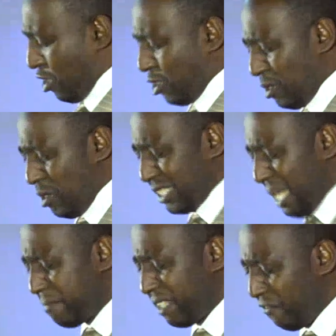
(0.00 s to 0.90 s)
you to do
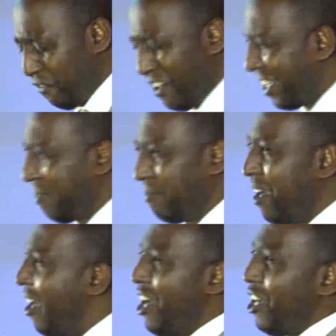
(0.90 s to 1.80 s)
something for
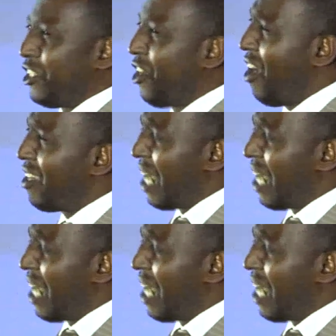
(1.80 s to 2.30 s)
him, don't